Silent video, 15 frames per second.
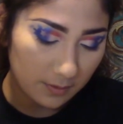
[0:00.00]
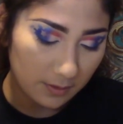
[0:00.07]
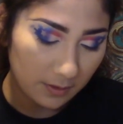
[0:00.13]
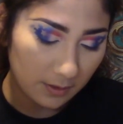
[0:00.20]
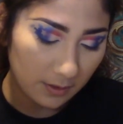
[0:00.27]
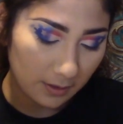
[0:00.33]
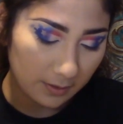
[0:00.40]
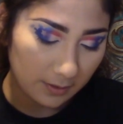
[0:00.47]

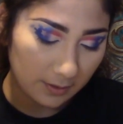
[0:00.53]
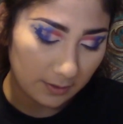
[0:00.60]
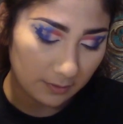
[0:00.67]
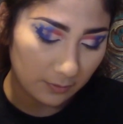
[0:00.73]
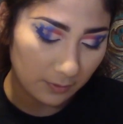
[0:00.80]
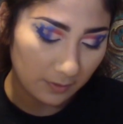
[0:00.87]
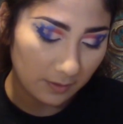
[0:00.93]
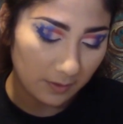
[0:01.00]
get
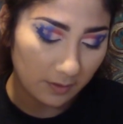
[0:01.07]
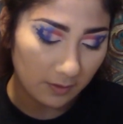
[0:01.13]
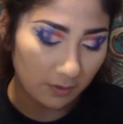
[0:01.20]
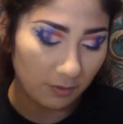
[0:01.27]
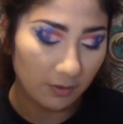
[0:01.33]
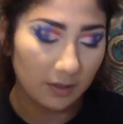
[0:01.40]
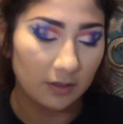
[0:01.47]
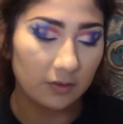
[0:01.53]
this within the
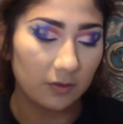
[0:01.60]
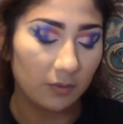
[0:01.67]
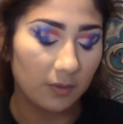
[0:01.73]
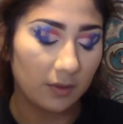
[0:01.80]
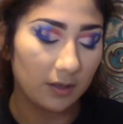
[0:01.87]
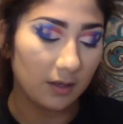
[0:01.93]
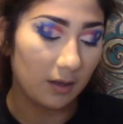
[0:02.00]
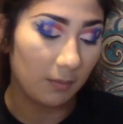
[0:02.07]
crease so we
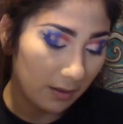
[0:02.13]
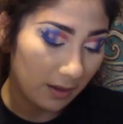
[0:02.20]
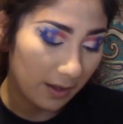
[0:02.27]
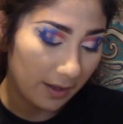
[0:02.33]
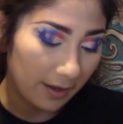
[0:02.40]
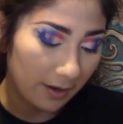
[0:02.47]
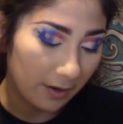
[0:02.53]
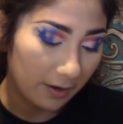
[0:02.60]
can't
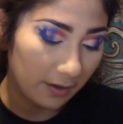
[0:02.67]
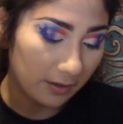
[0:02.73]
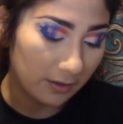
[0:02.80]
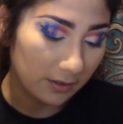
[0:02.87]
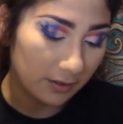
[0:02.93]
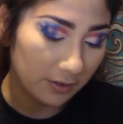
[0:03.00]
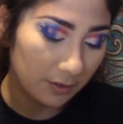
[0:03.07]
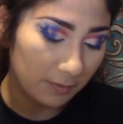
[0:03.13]
apply our
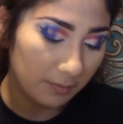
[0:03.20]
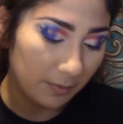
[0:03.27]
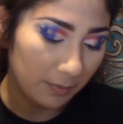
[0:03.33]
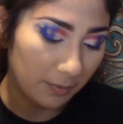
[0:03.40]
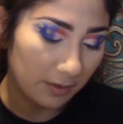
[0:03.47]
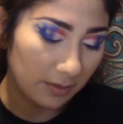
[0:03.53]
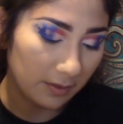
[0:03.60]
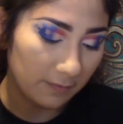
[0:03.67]
glitter, but
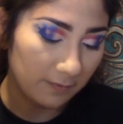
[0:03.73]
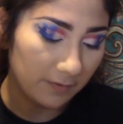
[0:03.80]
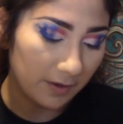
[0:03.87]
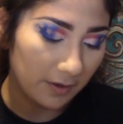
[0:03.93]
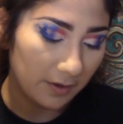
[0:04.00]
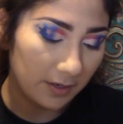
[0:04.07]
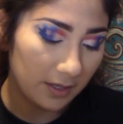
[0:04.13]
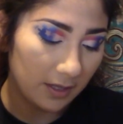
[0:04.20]
with a
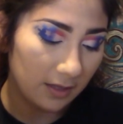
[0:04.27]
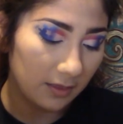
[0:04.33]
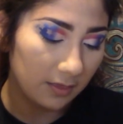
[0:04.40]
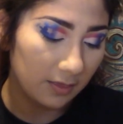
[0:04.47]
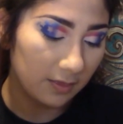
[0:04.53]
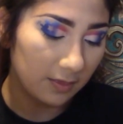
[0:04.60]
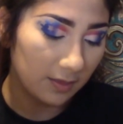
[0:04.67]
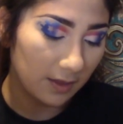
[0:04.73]
very
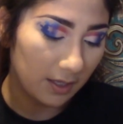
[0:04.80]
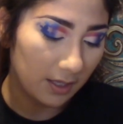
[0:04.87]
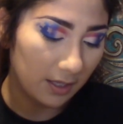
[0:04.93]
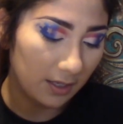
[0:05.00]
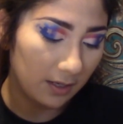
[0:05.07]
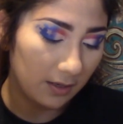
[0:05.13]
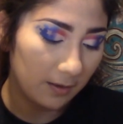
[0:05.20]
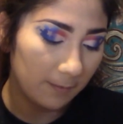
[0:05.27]

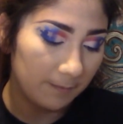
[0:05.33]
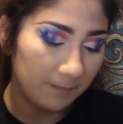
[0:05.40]
thin